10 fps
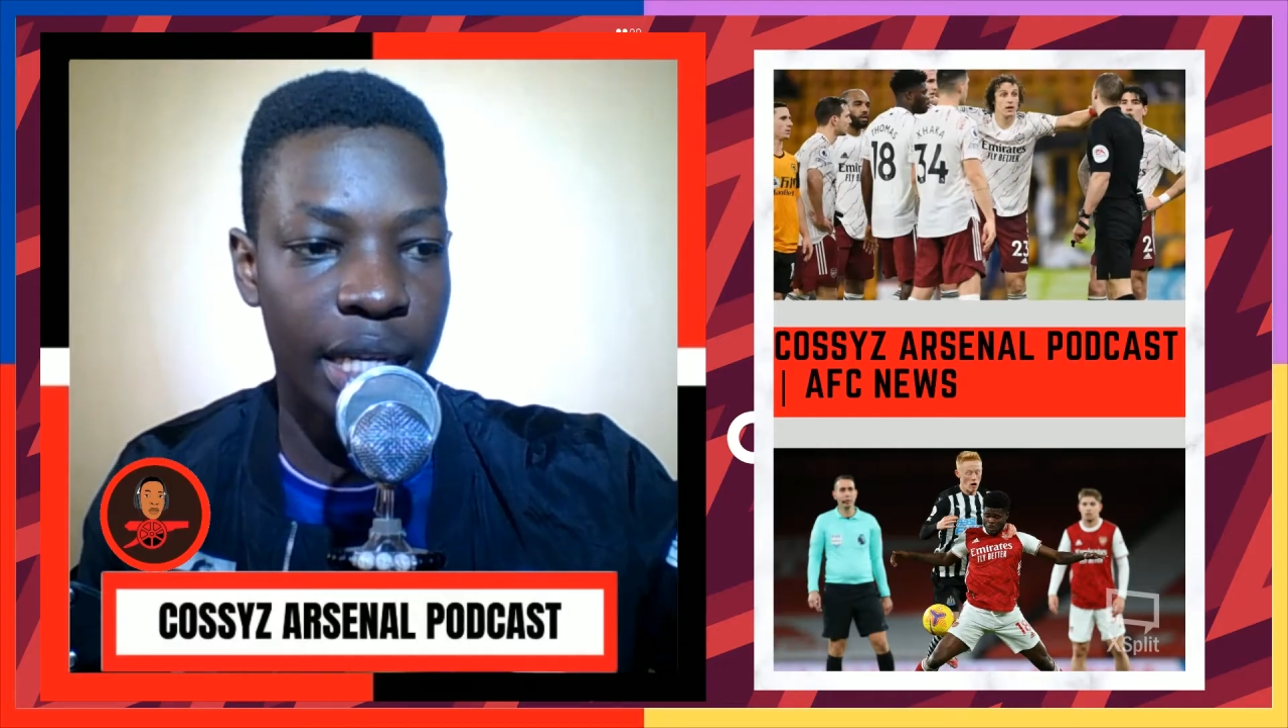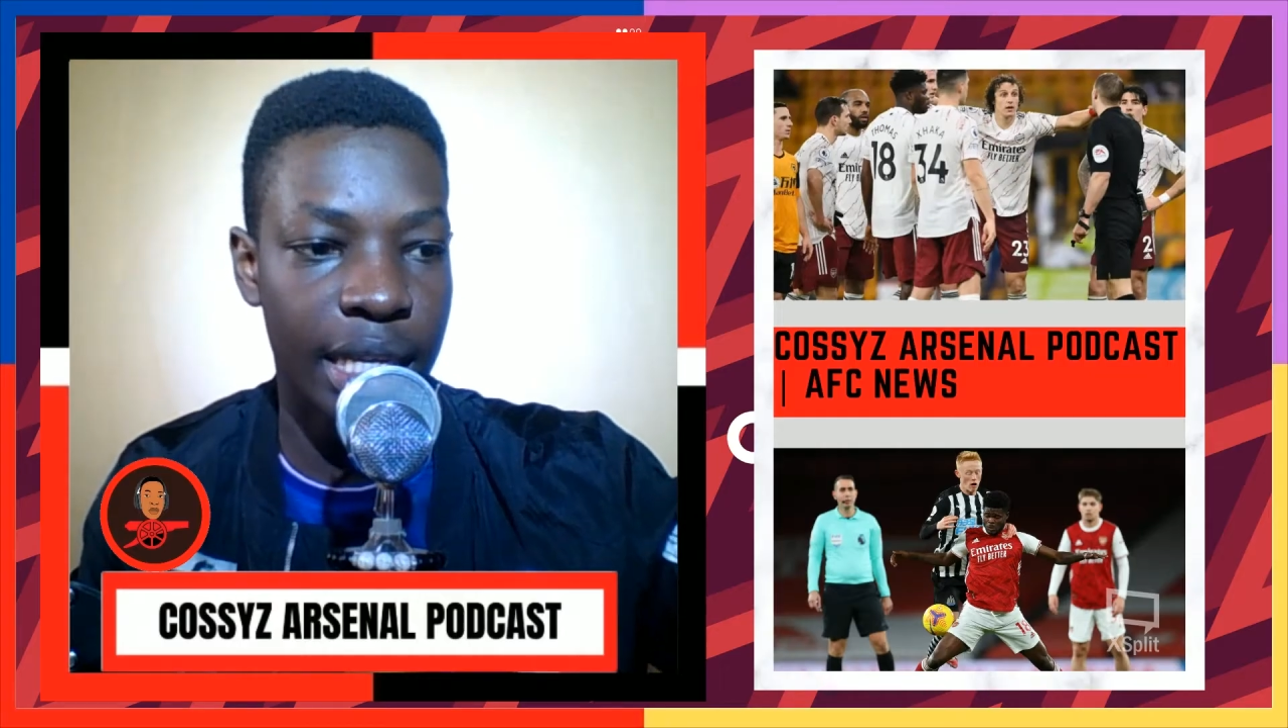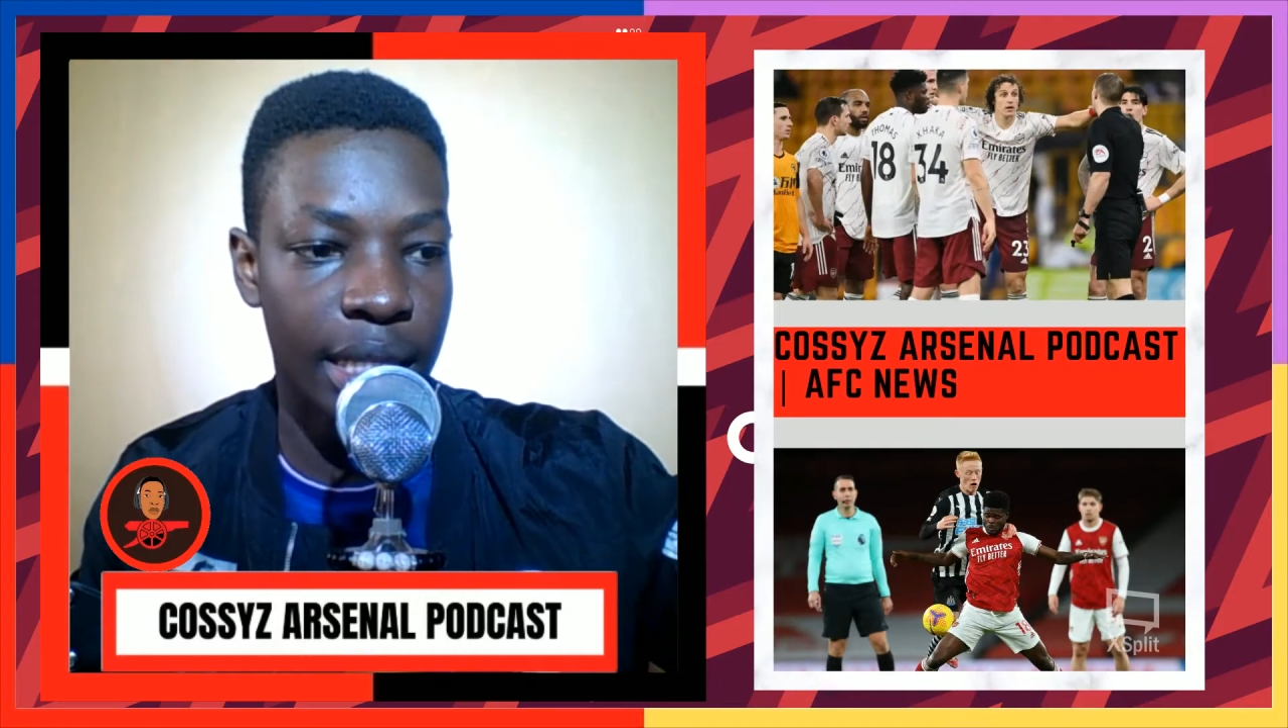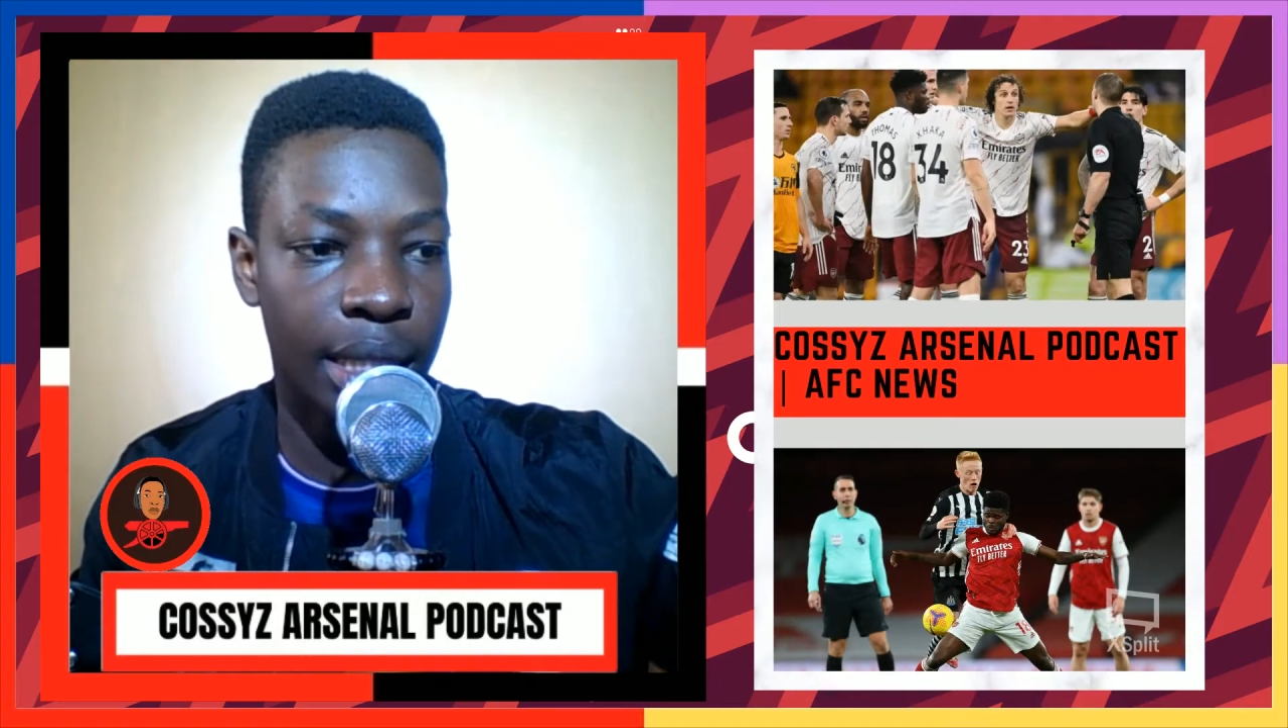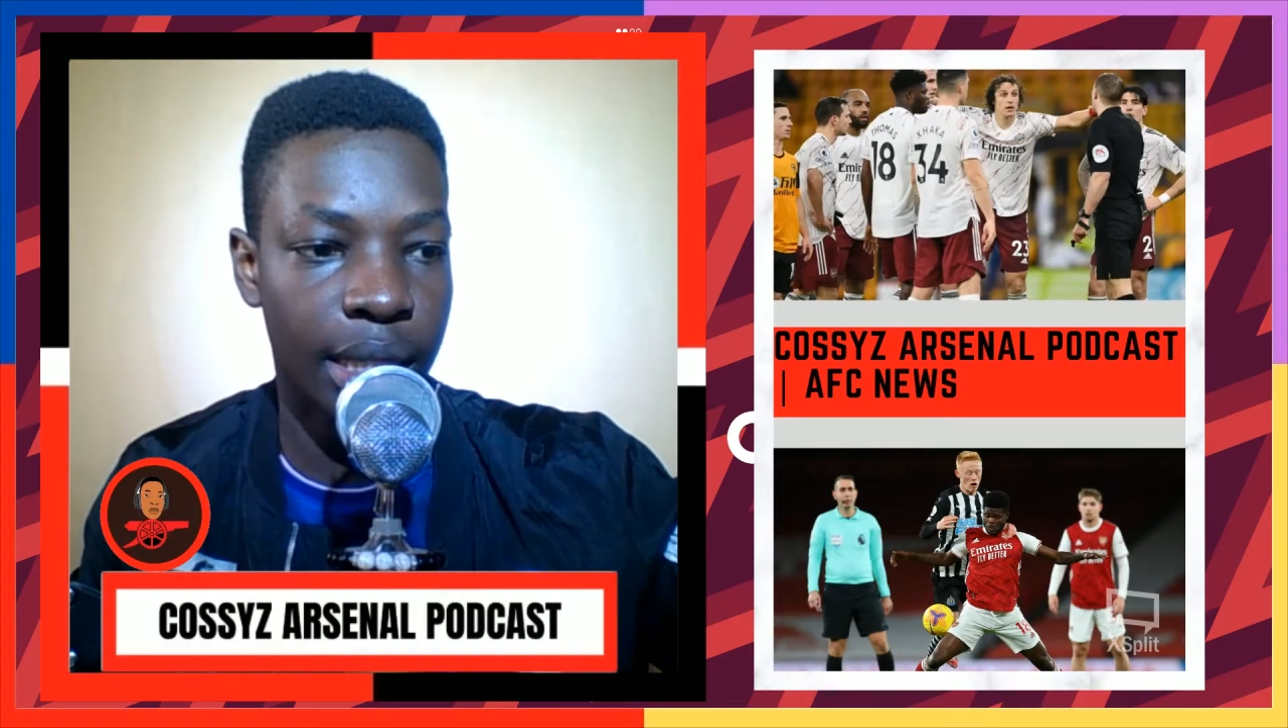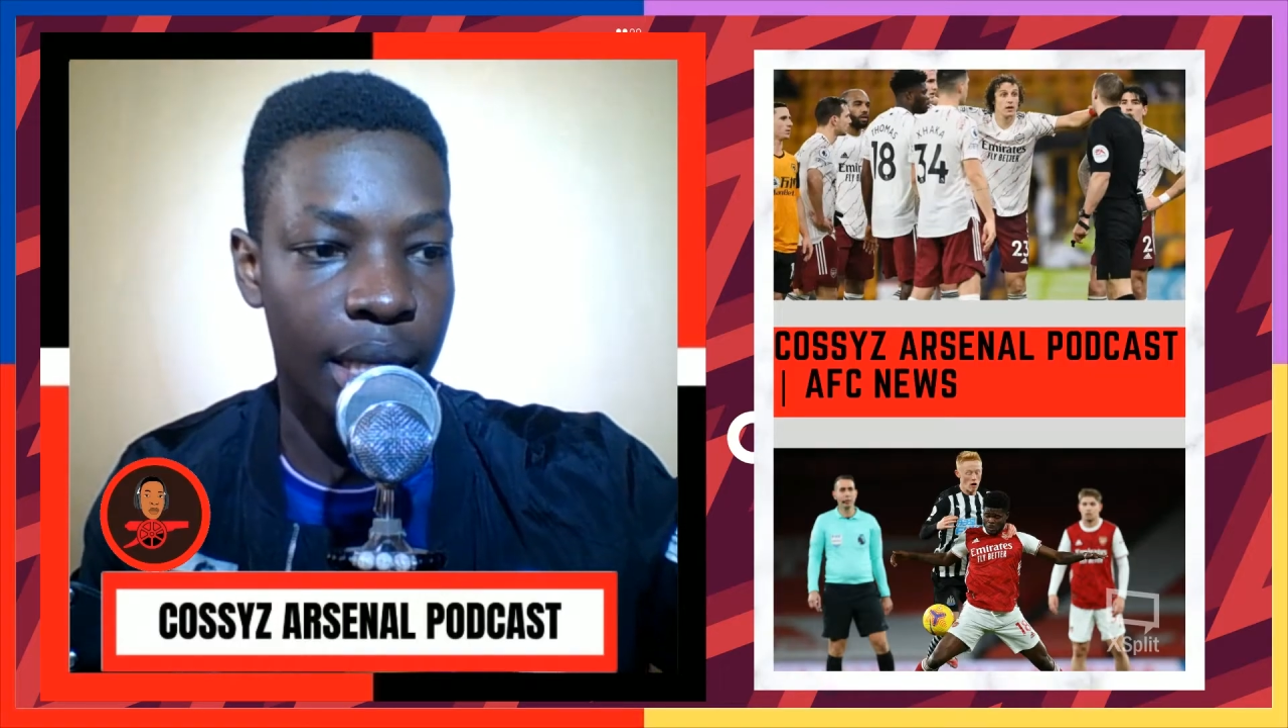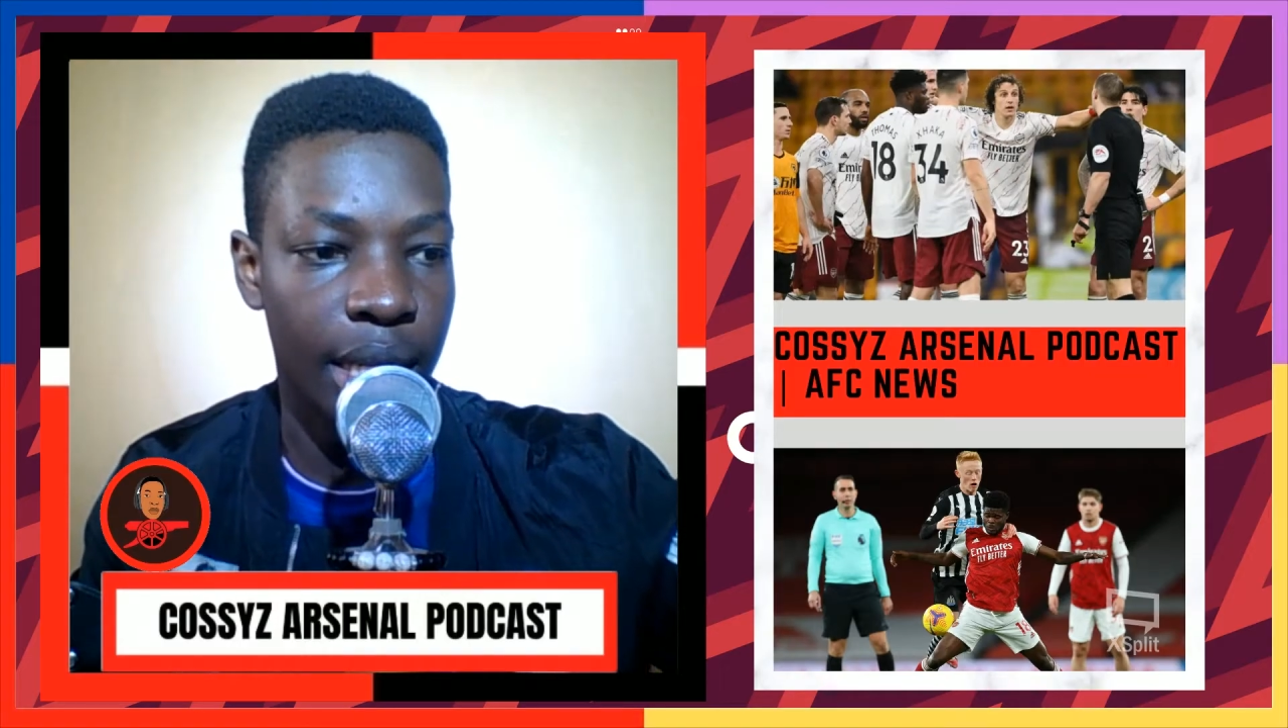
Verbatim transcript: is,